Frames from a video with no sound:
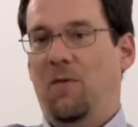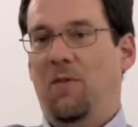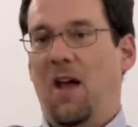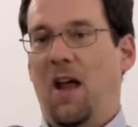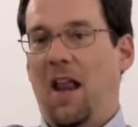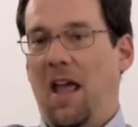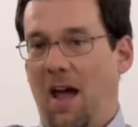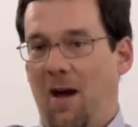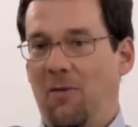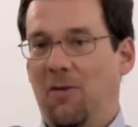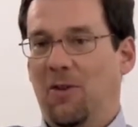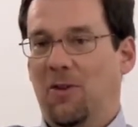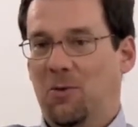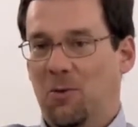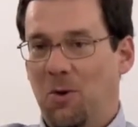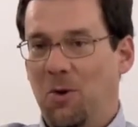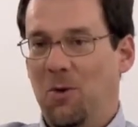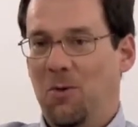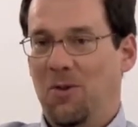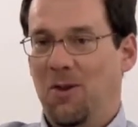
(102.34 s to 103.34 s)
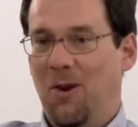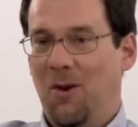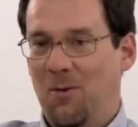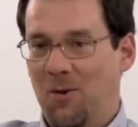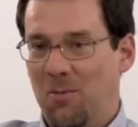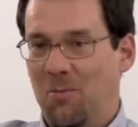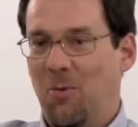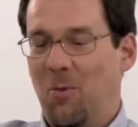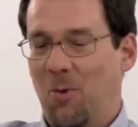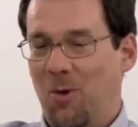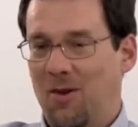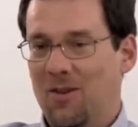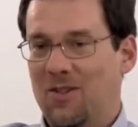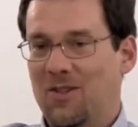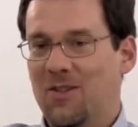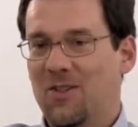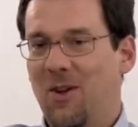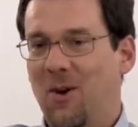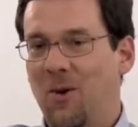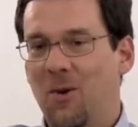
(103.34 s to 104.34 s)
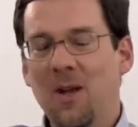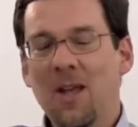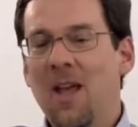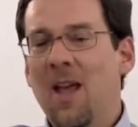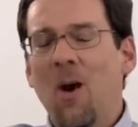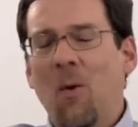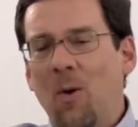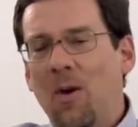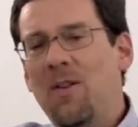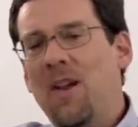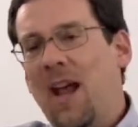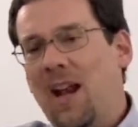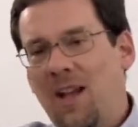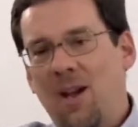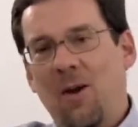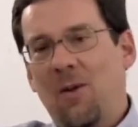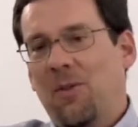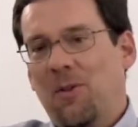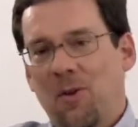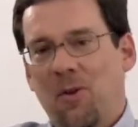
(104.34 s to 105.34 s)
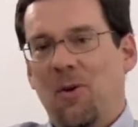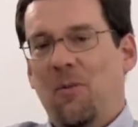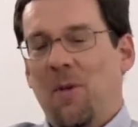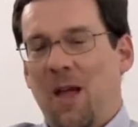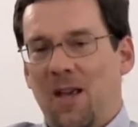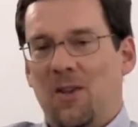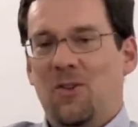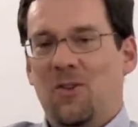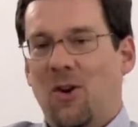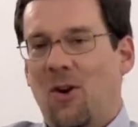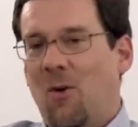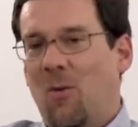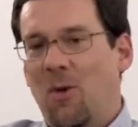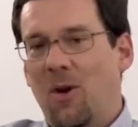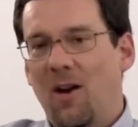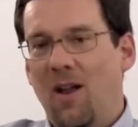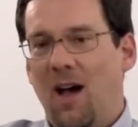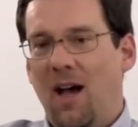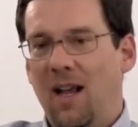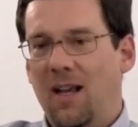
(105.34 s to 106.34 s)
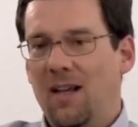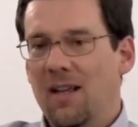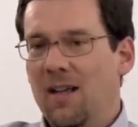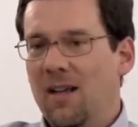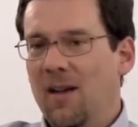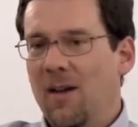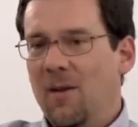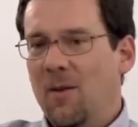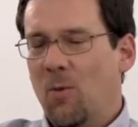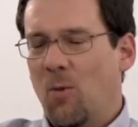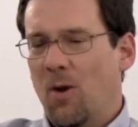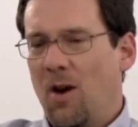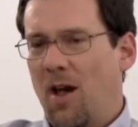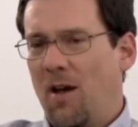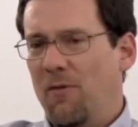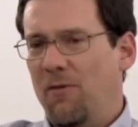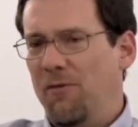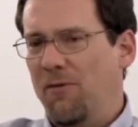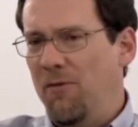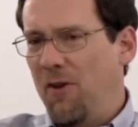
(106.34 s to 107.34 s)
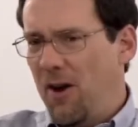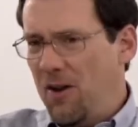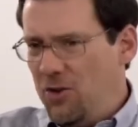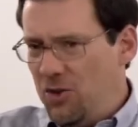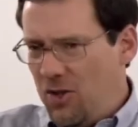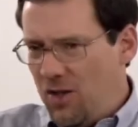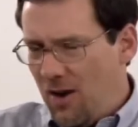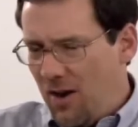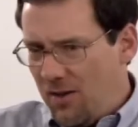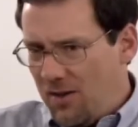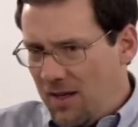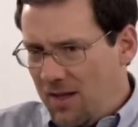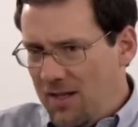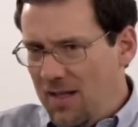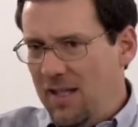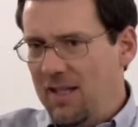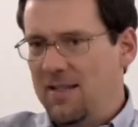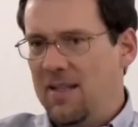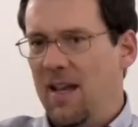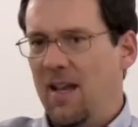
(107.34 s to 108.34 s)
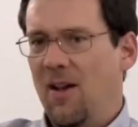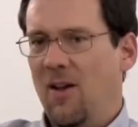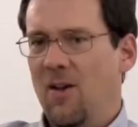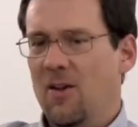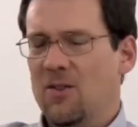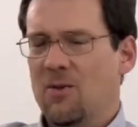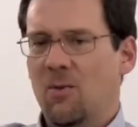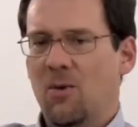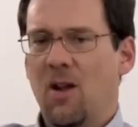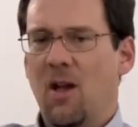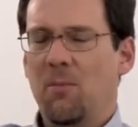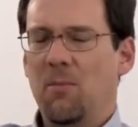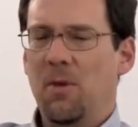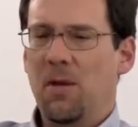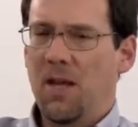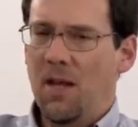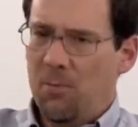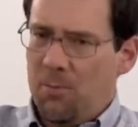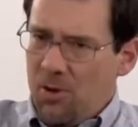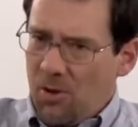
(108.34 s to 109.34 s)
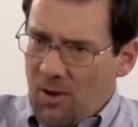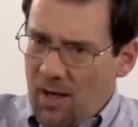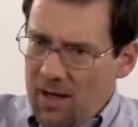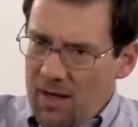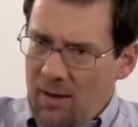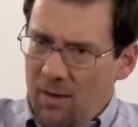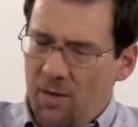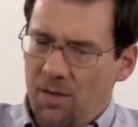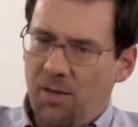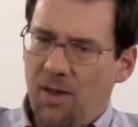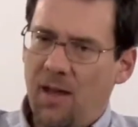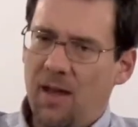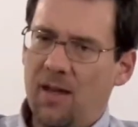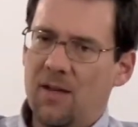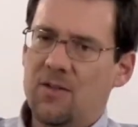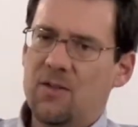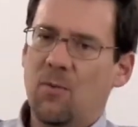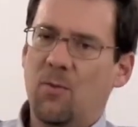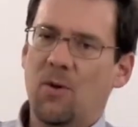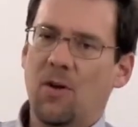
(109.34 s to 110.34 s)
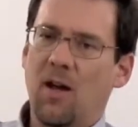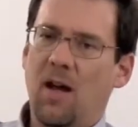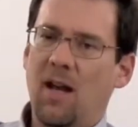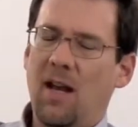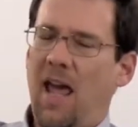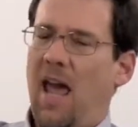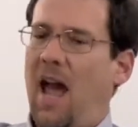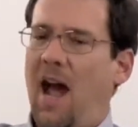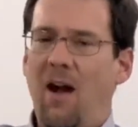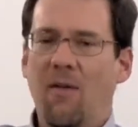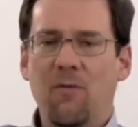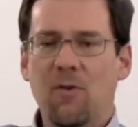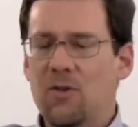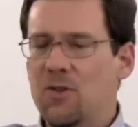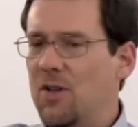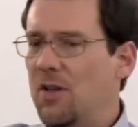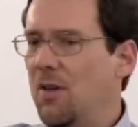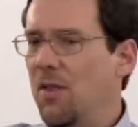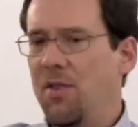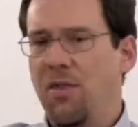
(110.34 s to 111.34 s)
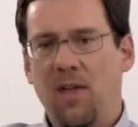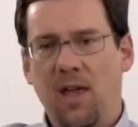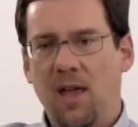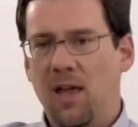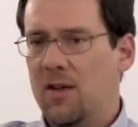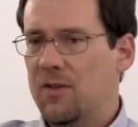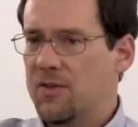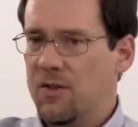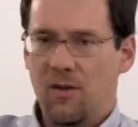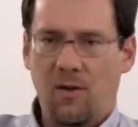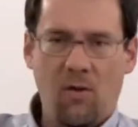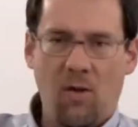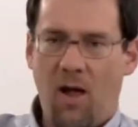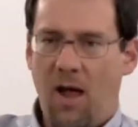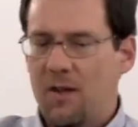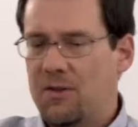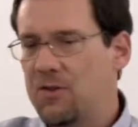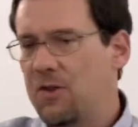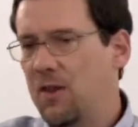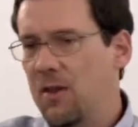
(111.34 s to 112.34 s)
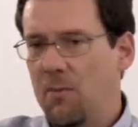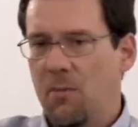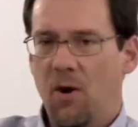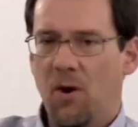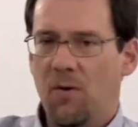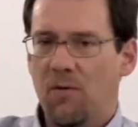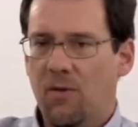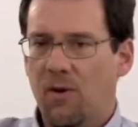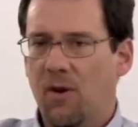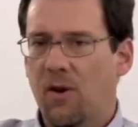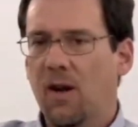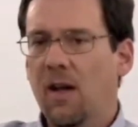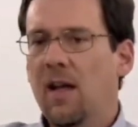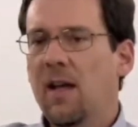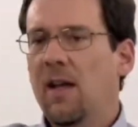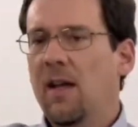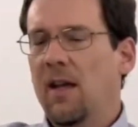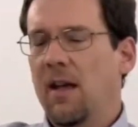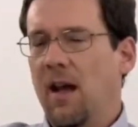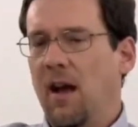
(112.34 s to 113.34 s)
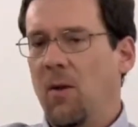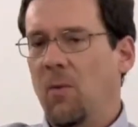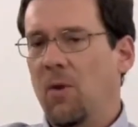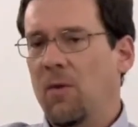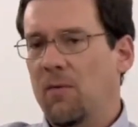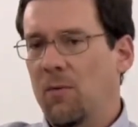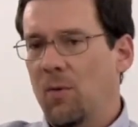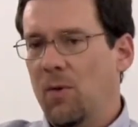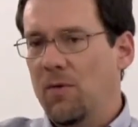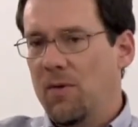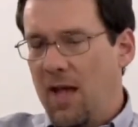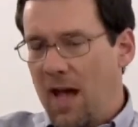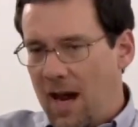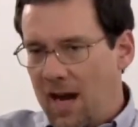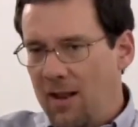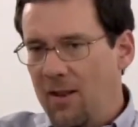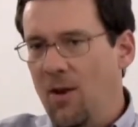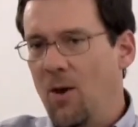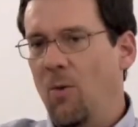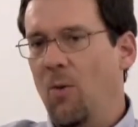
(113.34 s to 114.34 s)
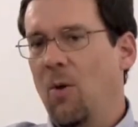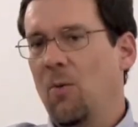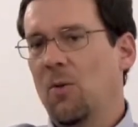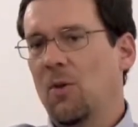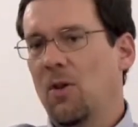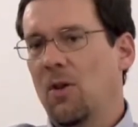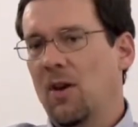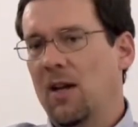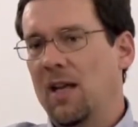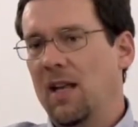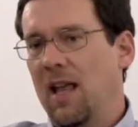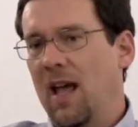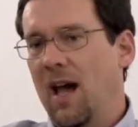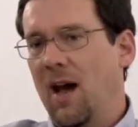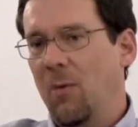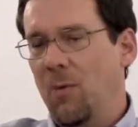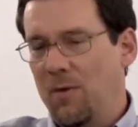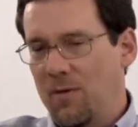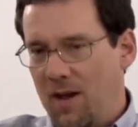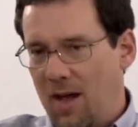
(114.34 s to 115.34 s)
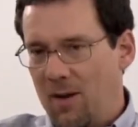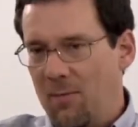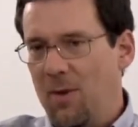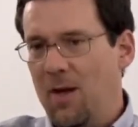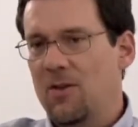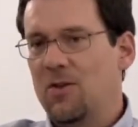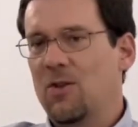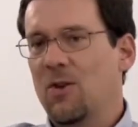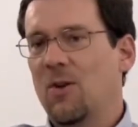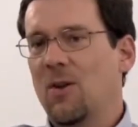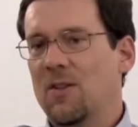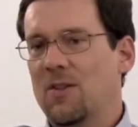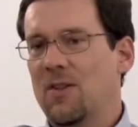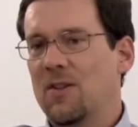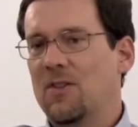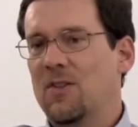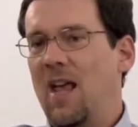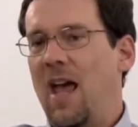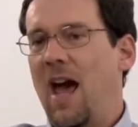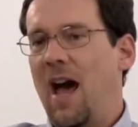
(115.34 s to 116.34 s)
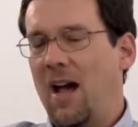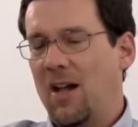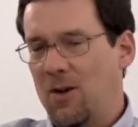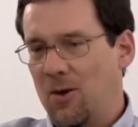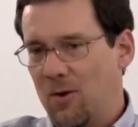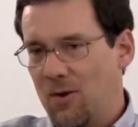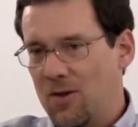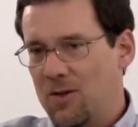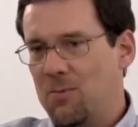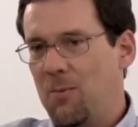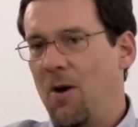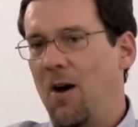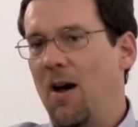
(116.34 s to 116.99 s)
we've got to have the truth in our reports. So we've got to go through and make sure we're not, we're not fudging on the details, that we're not manipulating things, that we're not averaging things and glossing them over. Uh, we've, we've got to know what we're looking at. We've got to make sure it's as accurate as